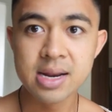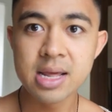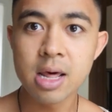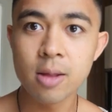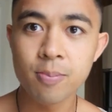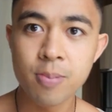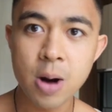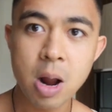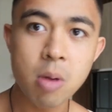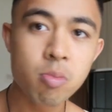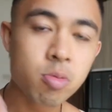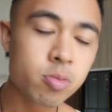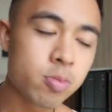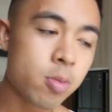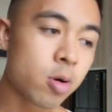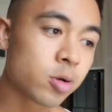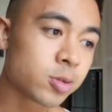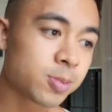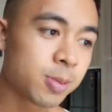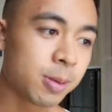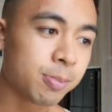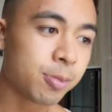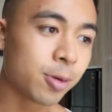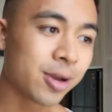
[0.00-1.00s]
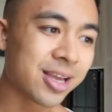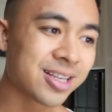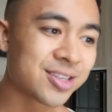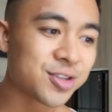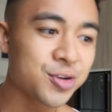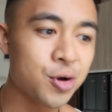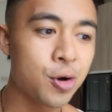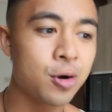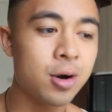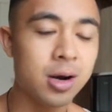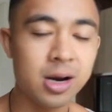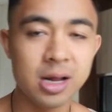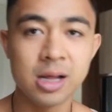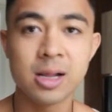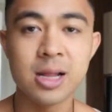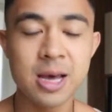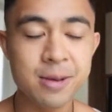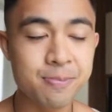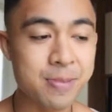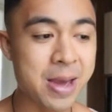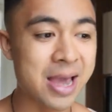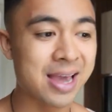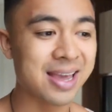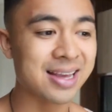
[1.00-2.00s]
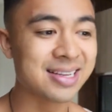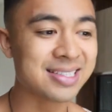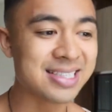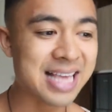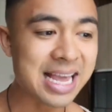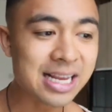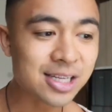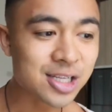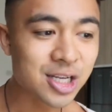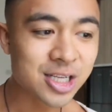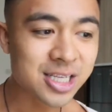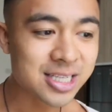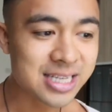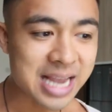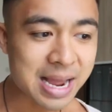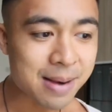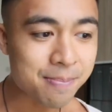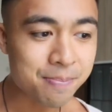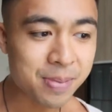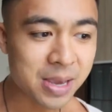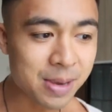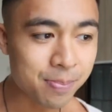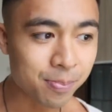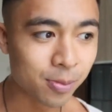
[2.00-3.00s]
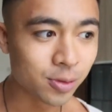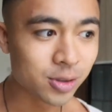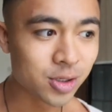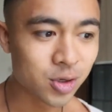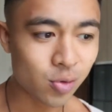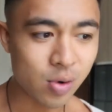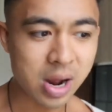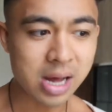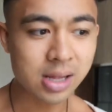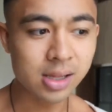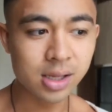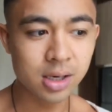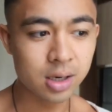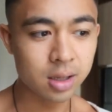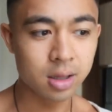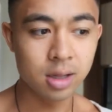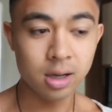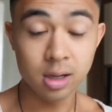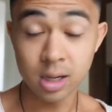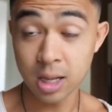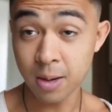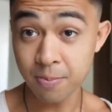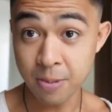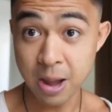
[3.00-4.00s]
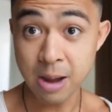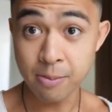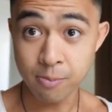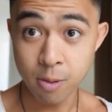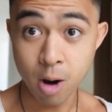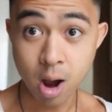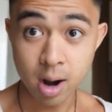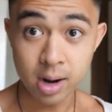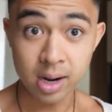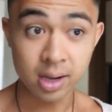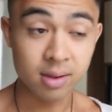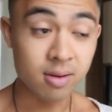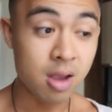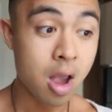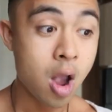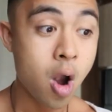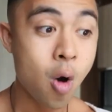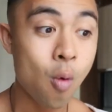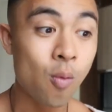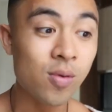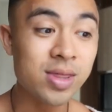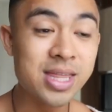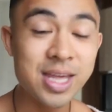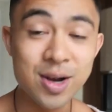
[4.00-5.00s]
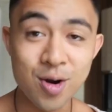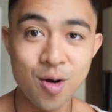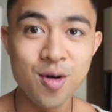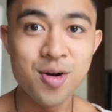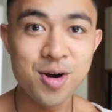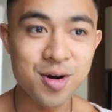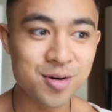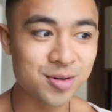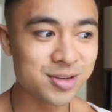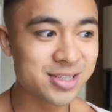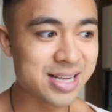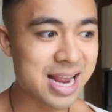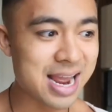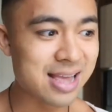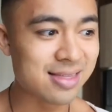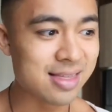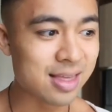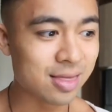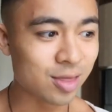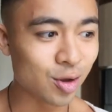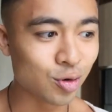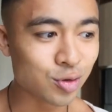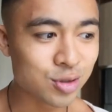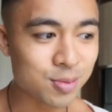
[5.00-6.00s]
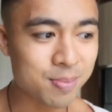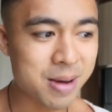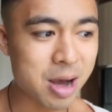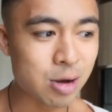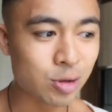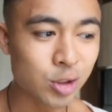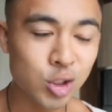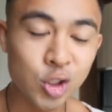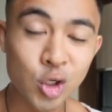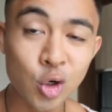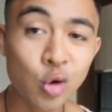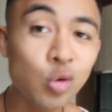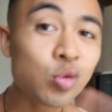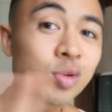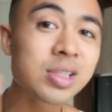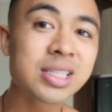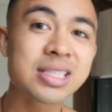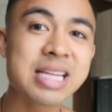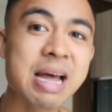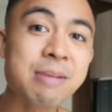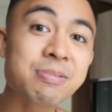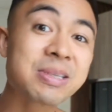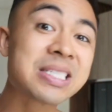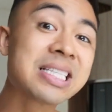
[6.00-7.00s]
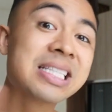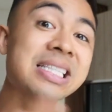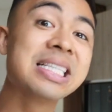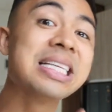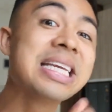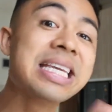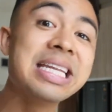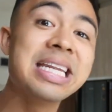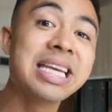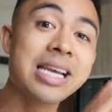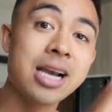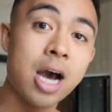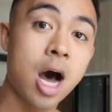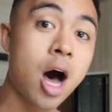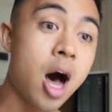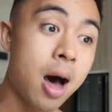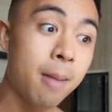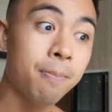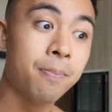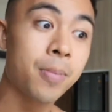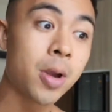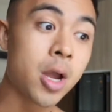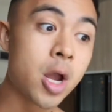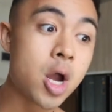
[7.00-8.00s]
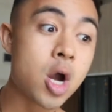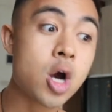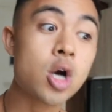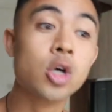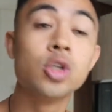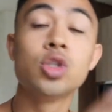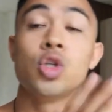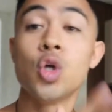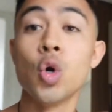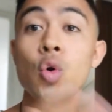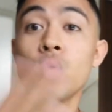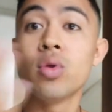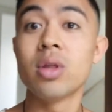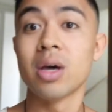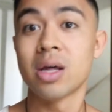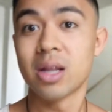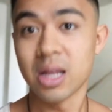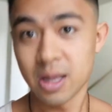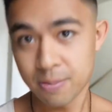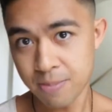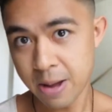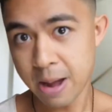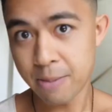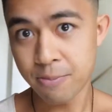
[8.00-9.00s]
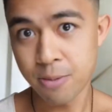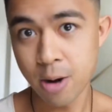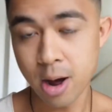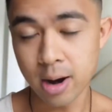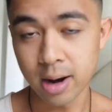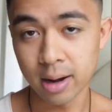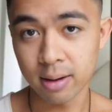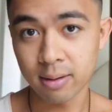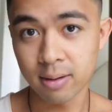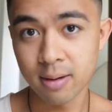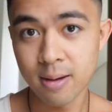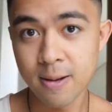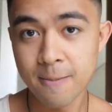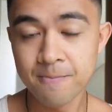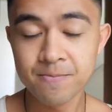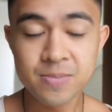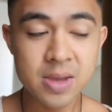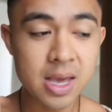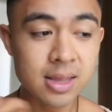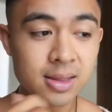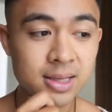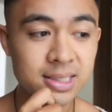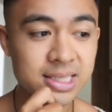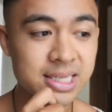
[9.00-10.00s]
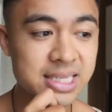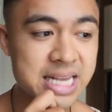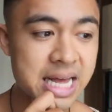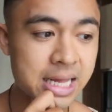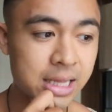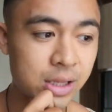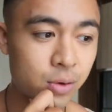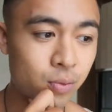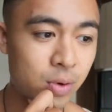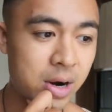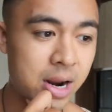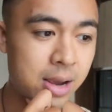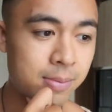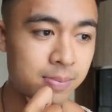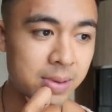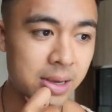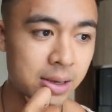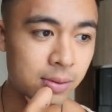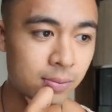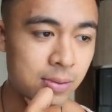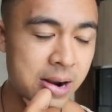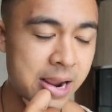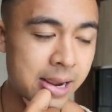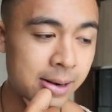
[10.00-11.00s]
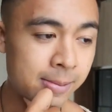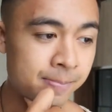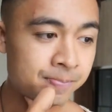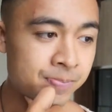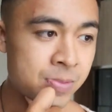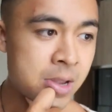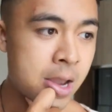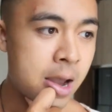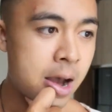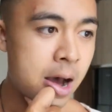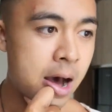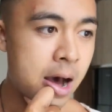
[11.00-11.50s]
Now, the problem most people get started in ClickBank is they just send people directly to the ClickBank product when they don't understand that there's about 2 steps leading up to the ClickBank product. And this is exactly what I mean, right?